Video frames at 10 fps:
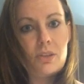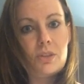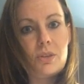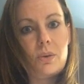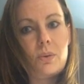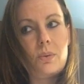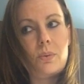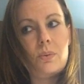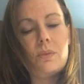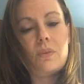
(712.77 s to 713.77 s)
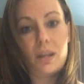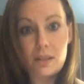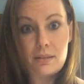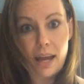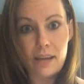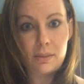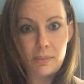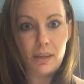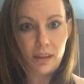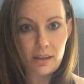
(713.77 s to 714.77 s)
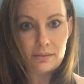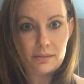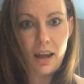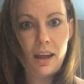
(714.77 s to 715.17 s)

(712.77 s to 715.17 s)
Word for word: So you've got to ask me again